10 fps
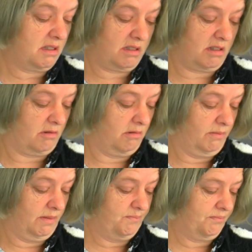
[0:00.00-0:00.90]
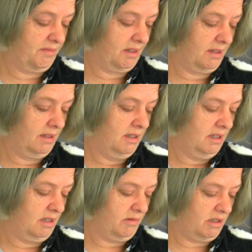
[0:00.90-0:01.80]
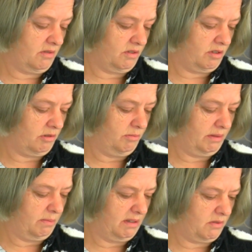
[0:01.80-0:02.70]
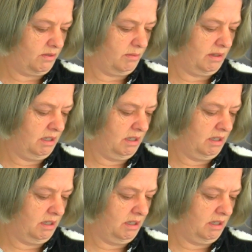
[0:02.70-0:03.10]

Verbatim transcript: So that one serves dual purpose for me.